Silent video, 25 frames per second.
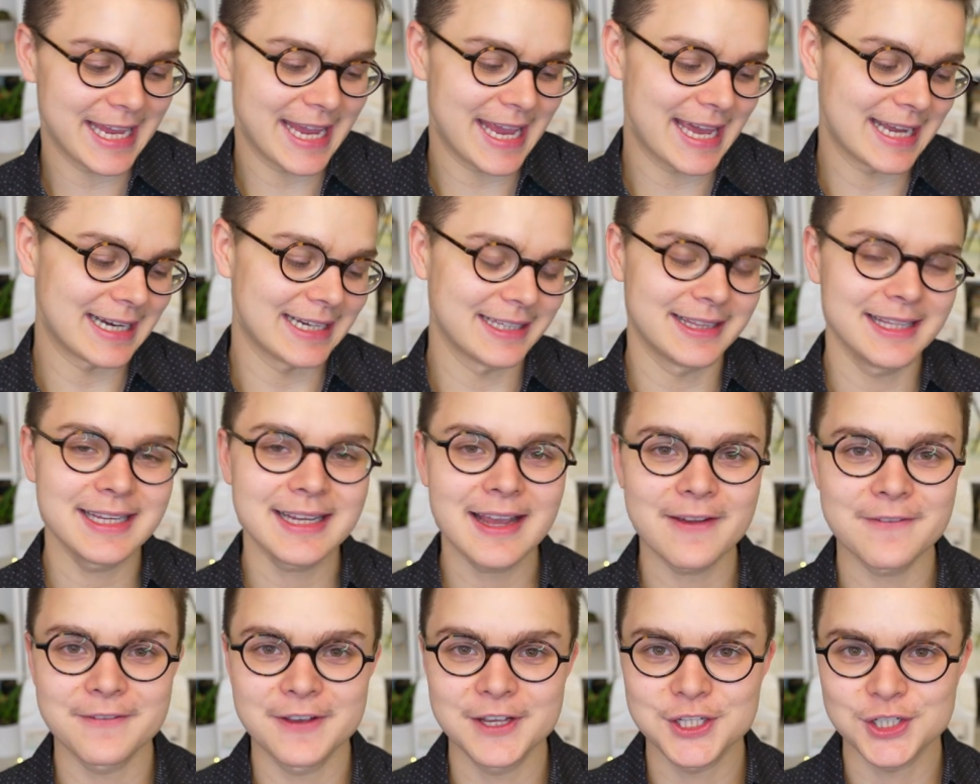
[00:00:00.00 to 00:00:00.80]
and I think
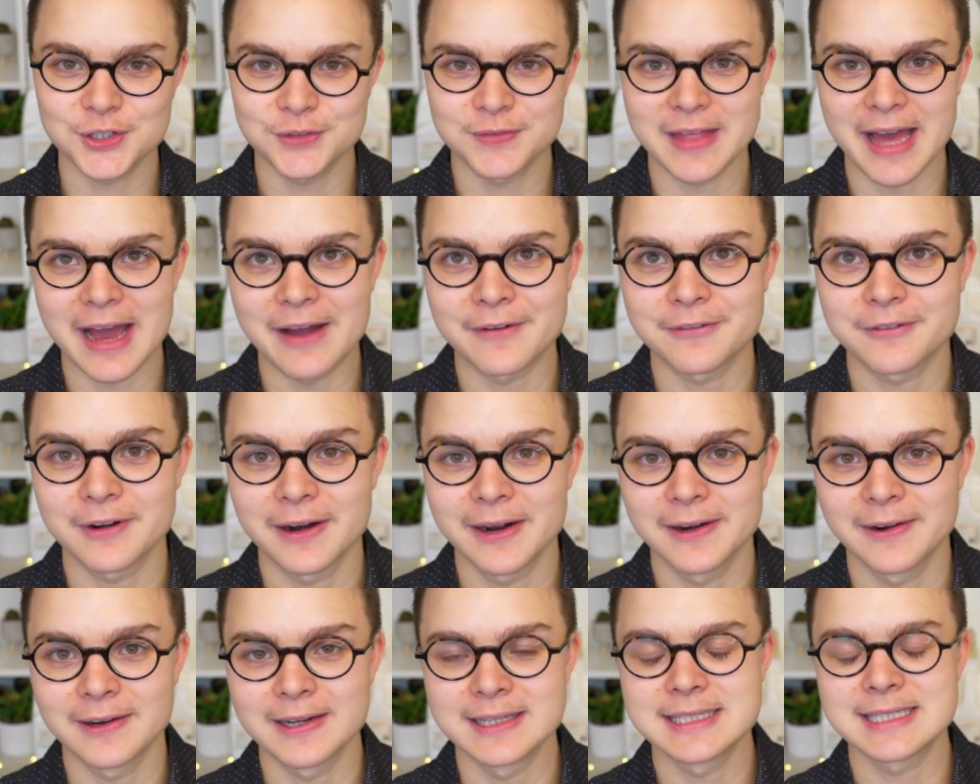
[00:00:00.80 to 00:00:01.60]
I featured that
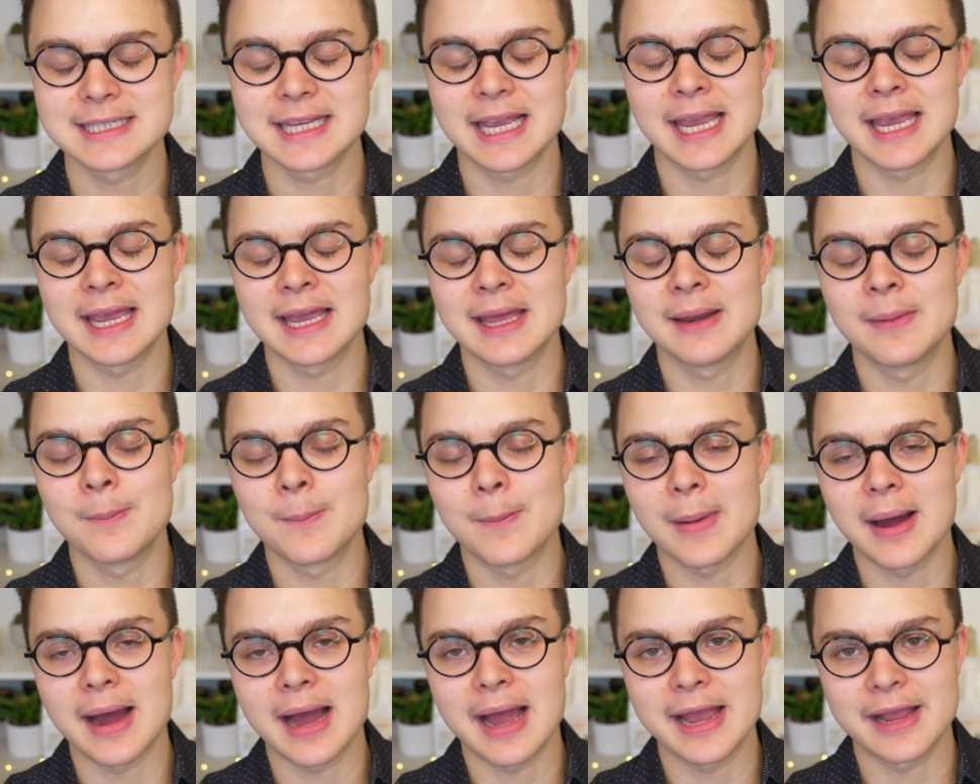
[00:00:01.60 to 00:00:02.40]
fragrance in
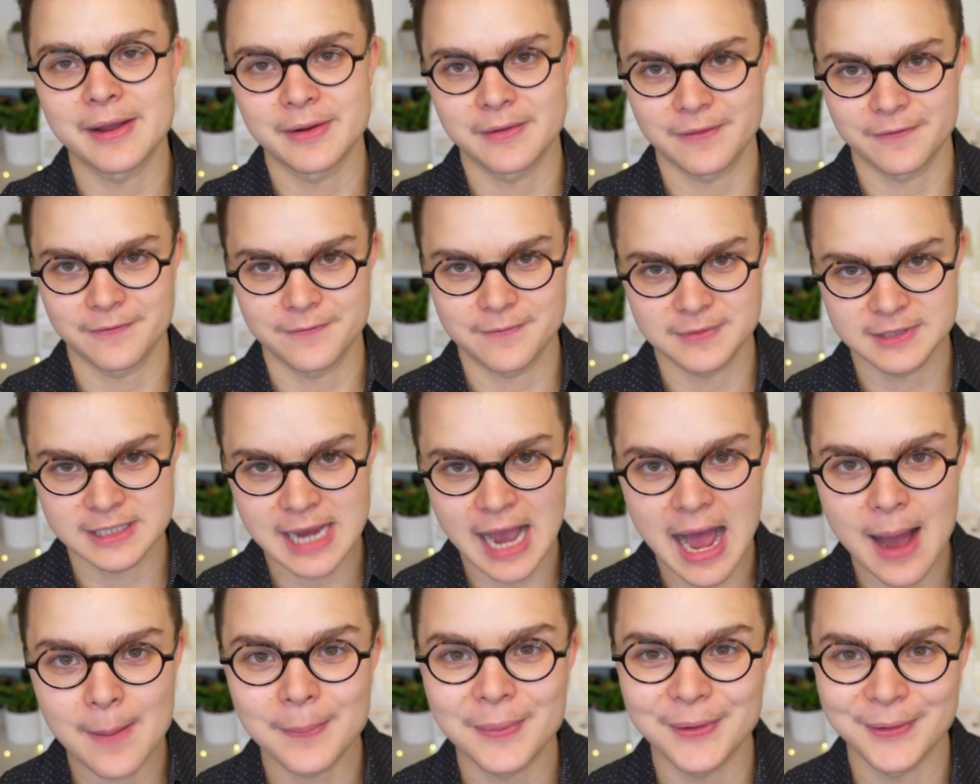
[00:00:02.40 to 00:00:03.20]
my
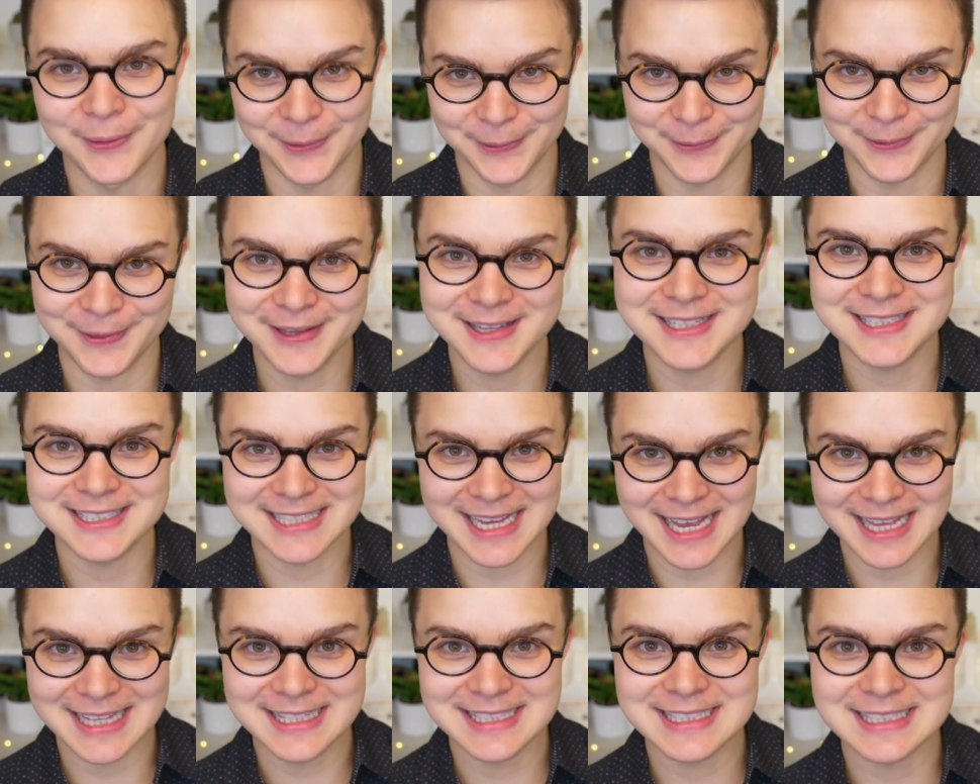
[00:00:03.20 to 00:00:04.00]
top earthy
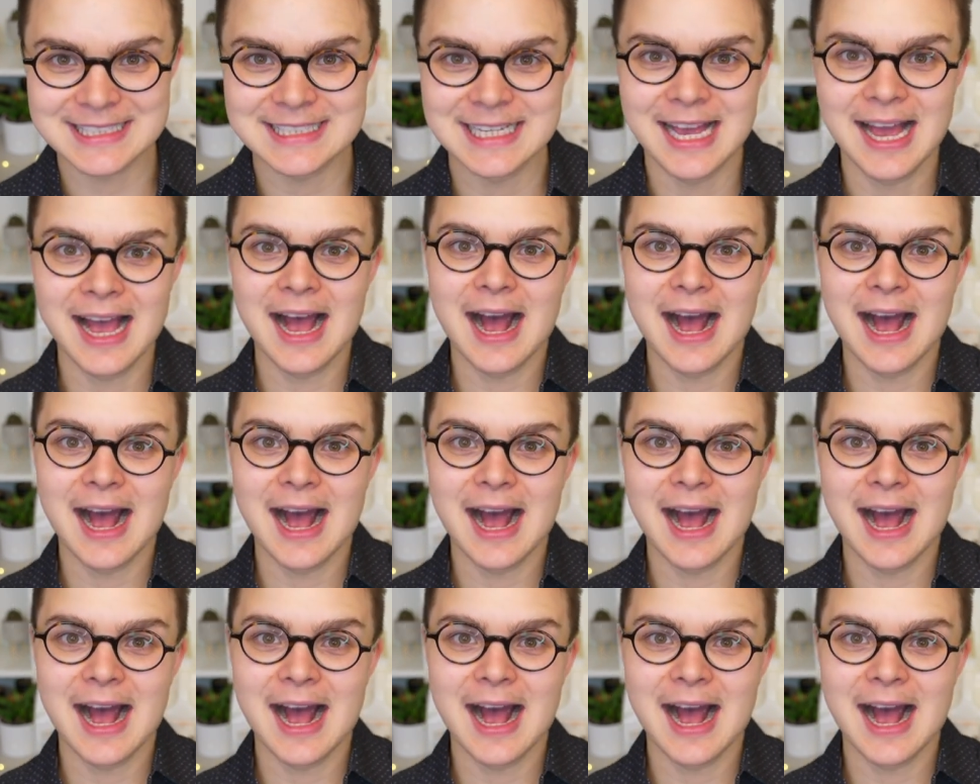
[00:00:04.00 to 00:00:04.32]
scents